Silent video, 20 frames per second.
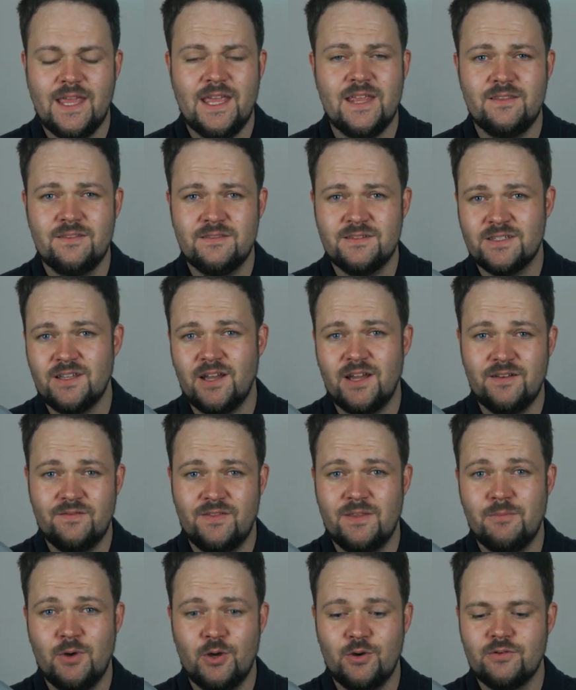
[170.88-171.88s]
inside
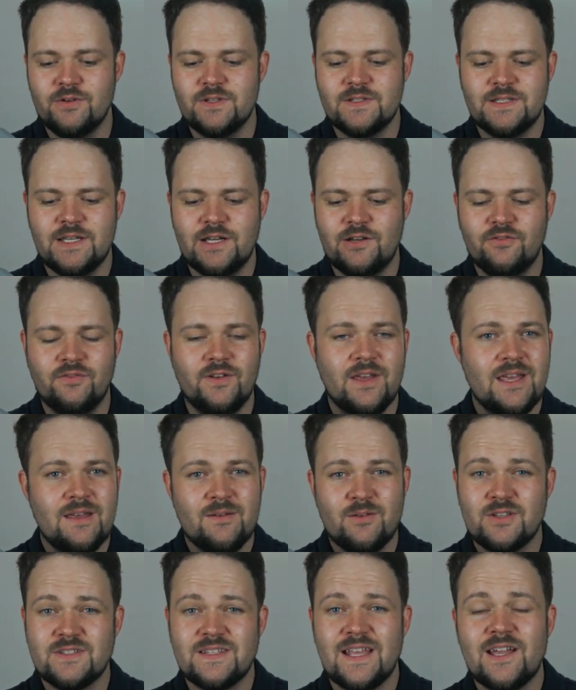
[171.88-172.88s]
of the motor itself,
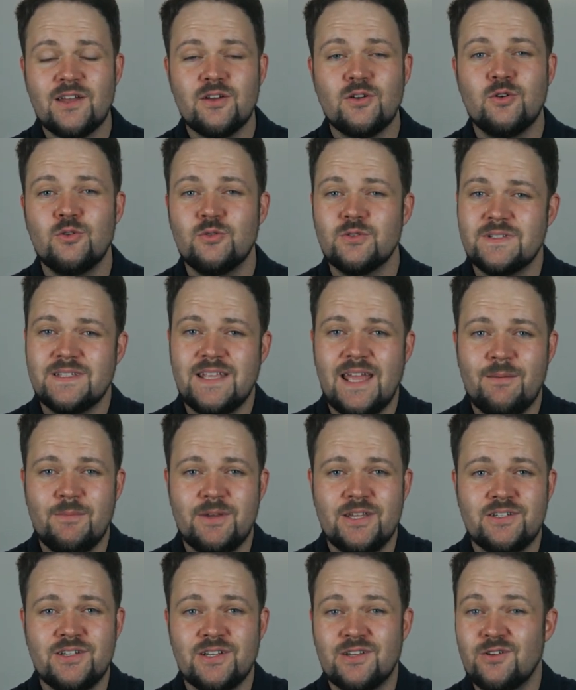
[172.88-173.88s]
because that could cause
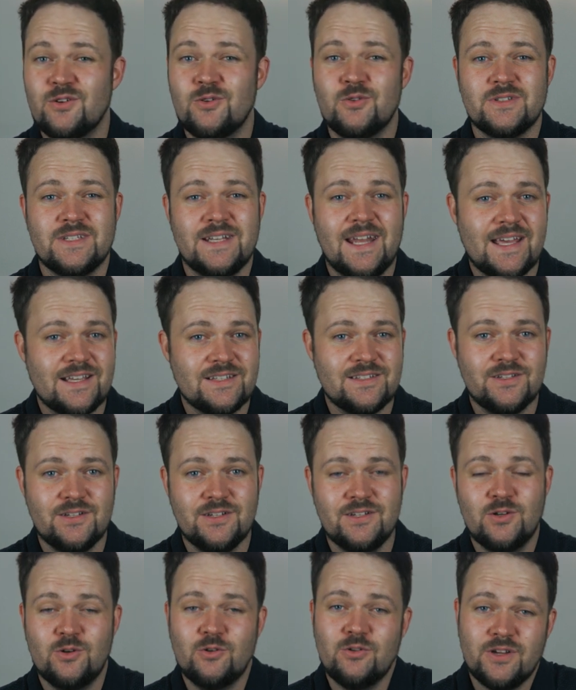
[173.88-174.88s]
damage, it could cause an
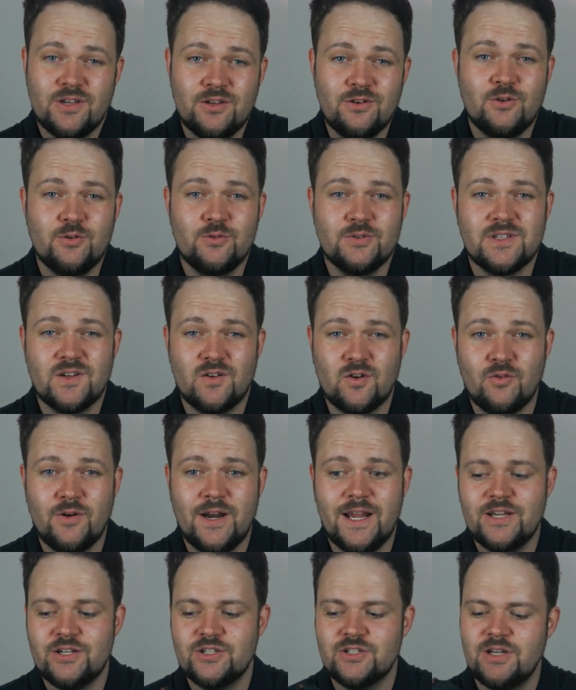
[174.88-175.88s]
accident, or it could cause a
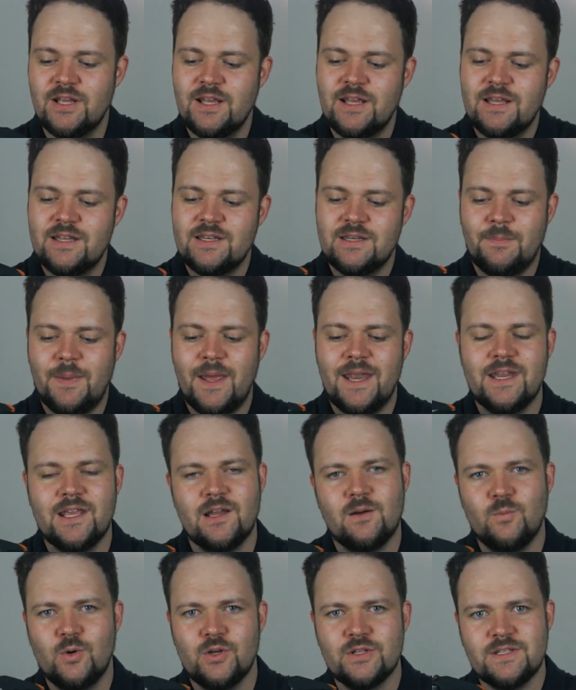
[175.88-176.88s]
crash, depending
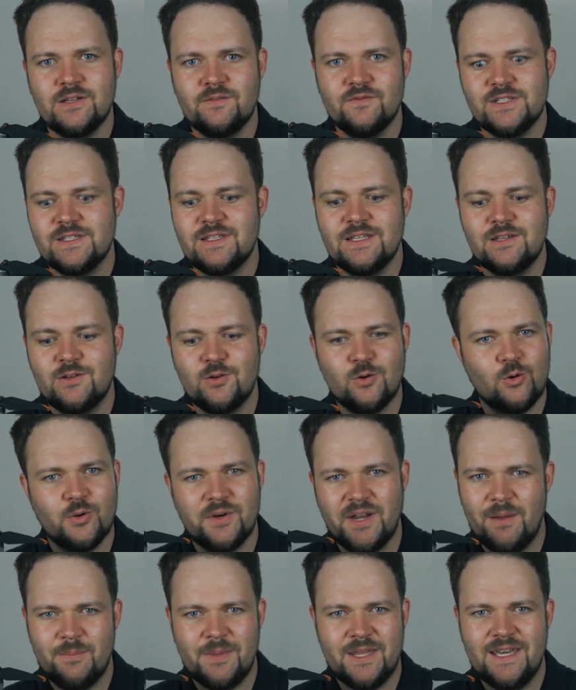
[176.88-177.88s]
on what's obviously
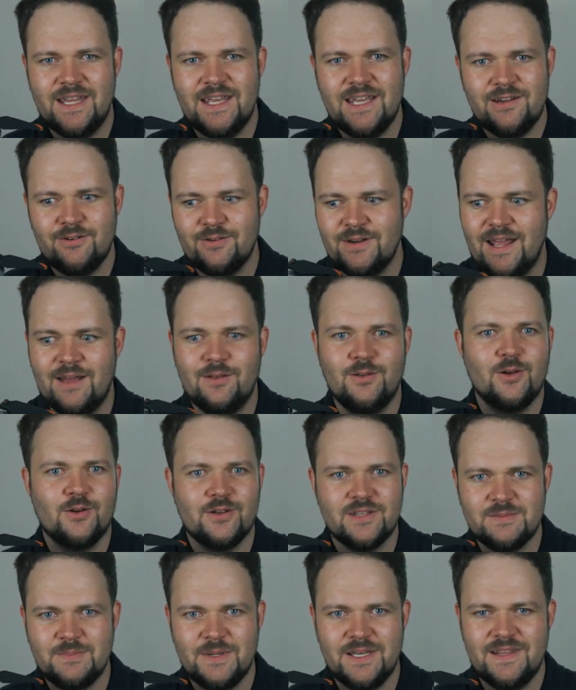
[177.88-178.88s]
caught up in here and how long
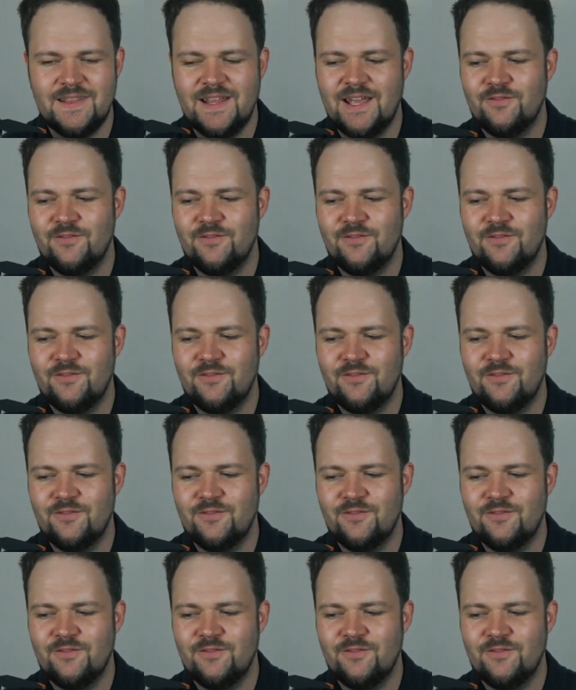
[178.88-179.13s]
it's been in